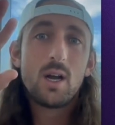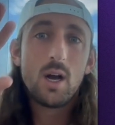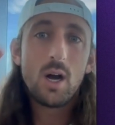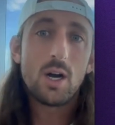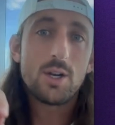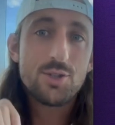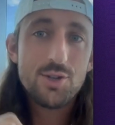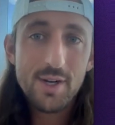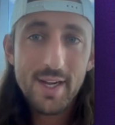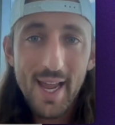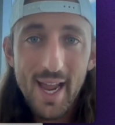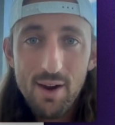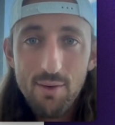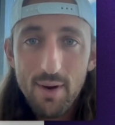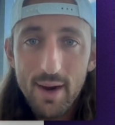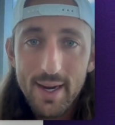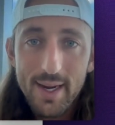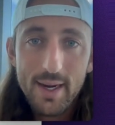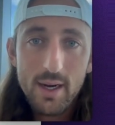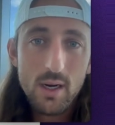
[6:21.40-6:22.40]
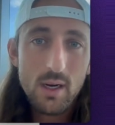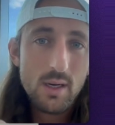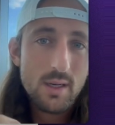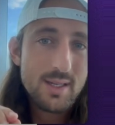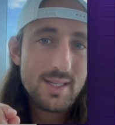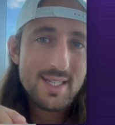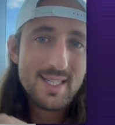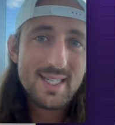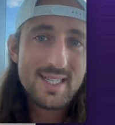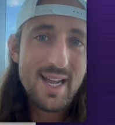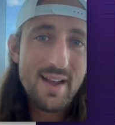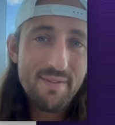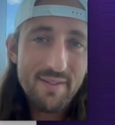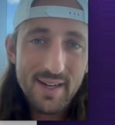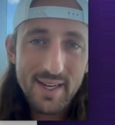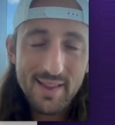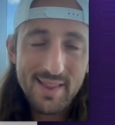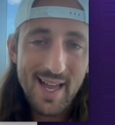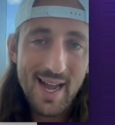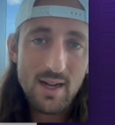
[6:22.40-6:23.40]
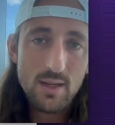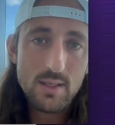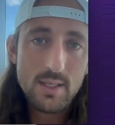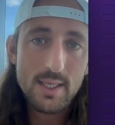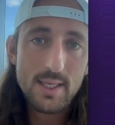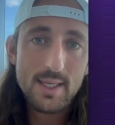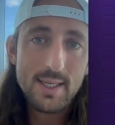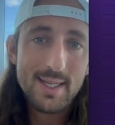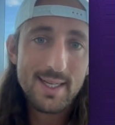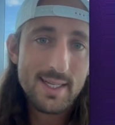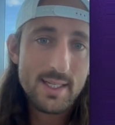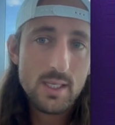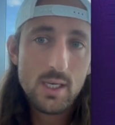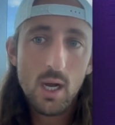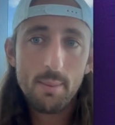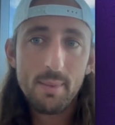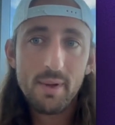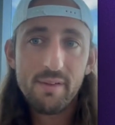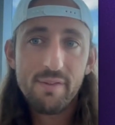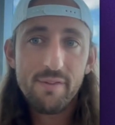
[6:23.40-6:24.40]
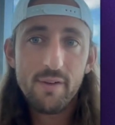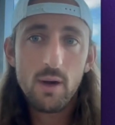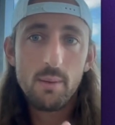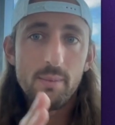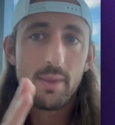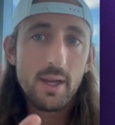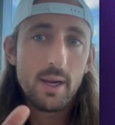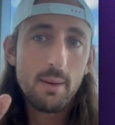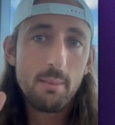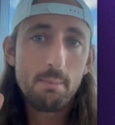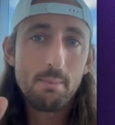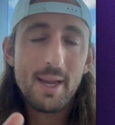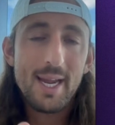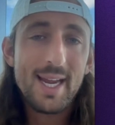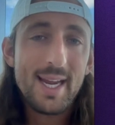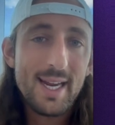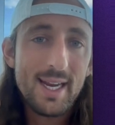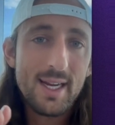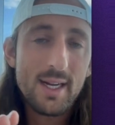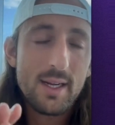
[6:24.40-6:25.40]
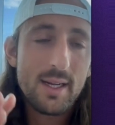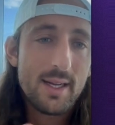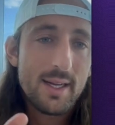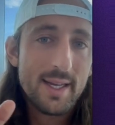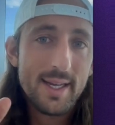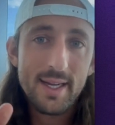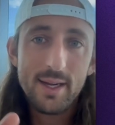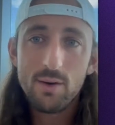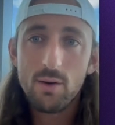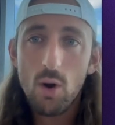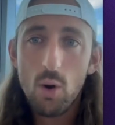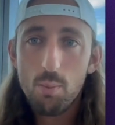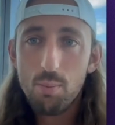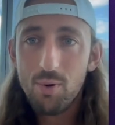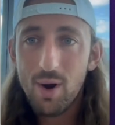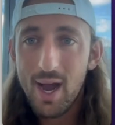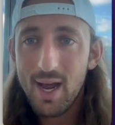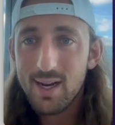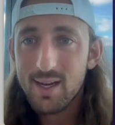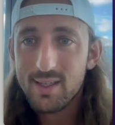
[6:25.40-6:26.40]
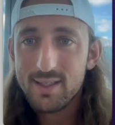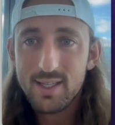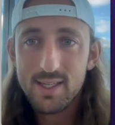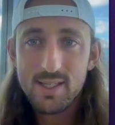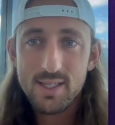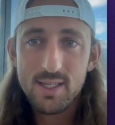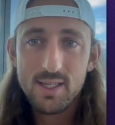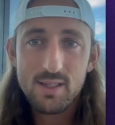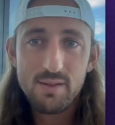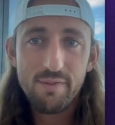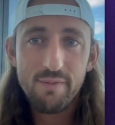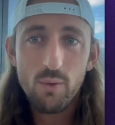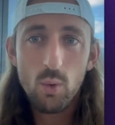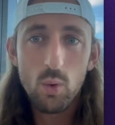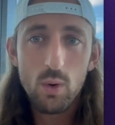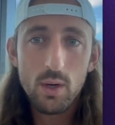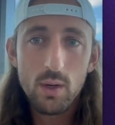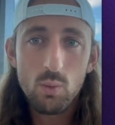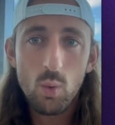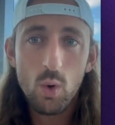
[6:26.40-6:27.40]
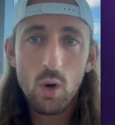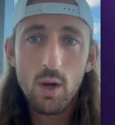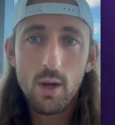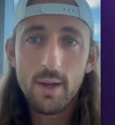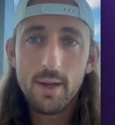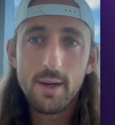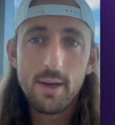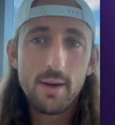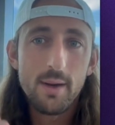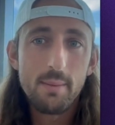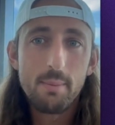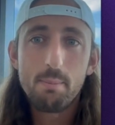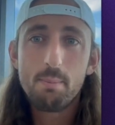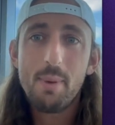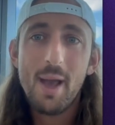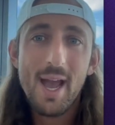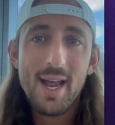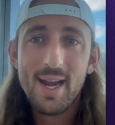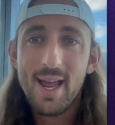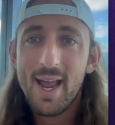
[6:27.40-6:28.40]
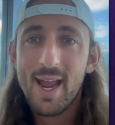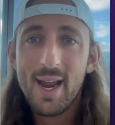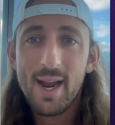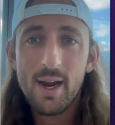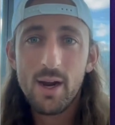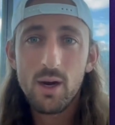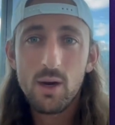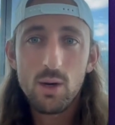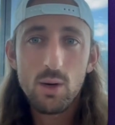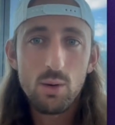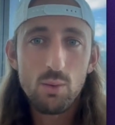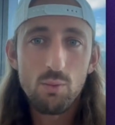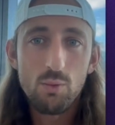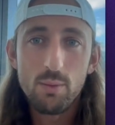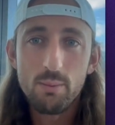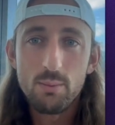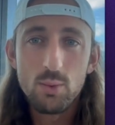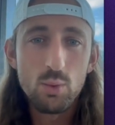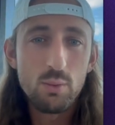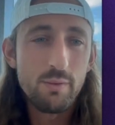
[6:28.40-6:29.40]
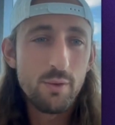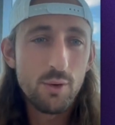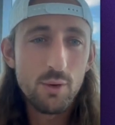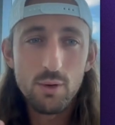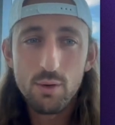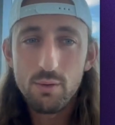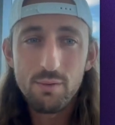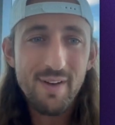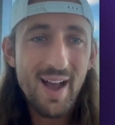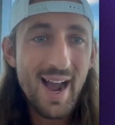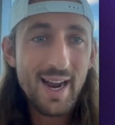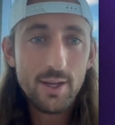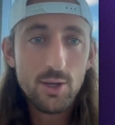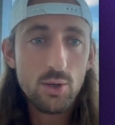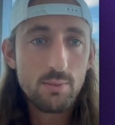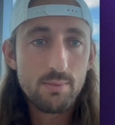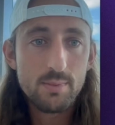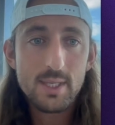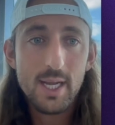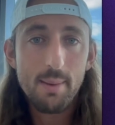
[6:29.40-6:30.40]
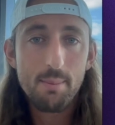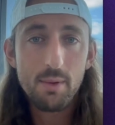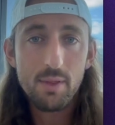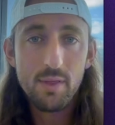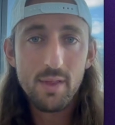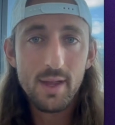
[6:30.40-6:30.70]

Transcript: 100K right here, 70,000 is coming from their main hero product. It's this 4-in-1 pet hair removal vacuum type of